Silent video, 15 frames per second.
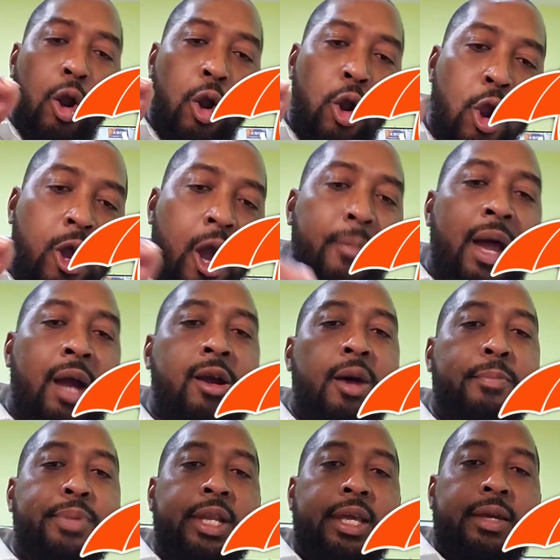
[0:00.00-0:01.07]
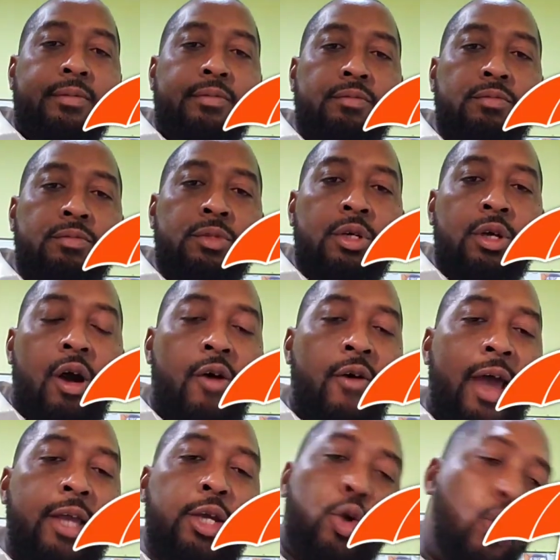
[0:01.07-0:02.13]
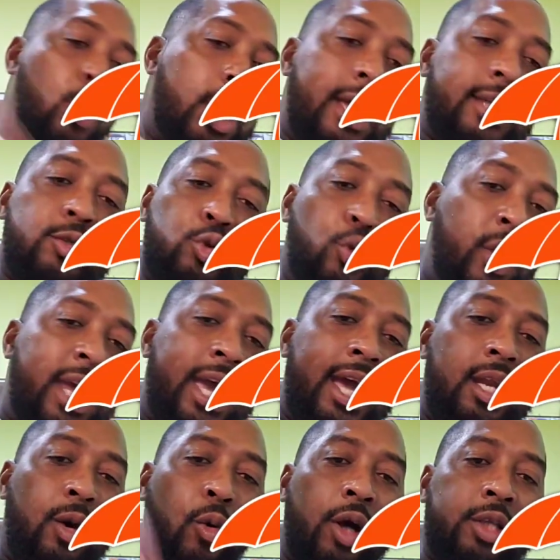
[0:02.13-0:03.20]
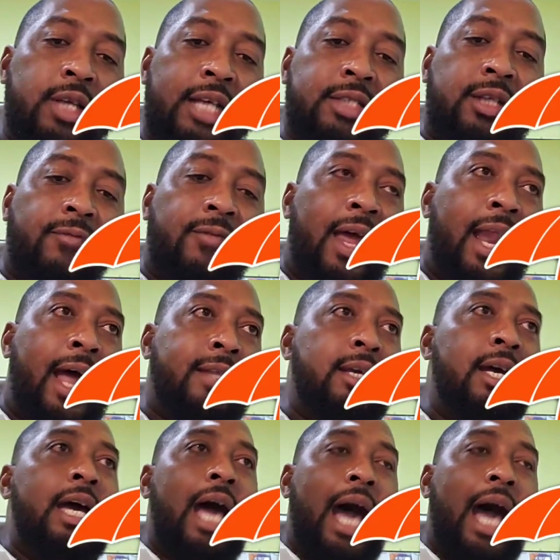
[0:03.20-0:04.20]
Look up that company. Alright, Google it, do what the hell you want and stuff like that.